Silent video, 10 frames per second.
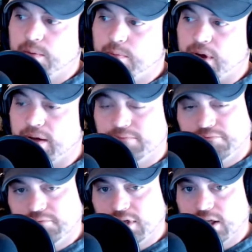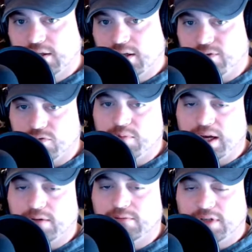But if you've
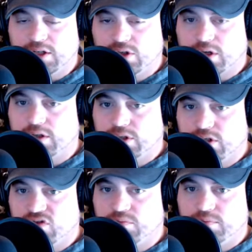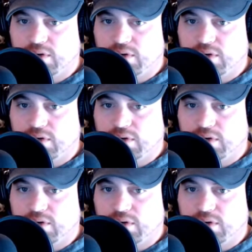been in church and you've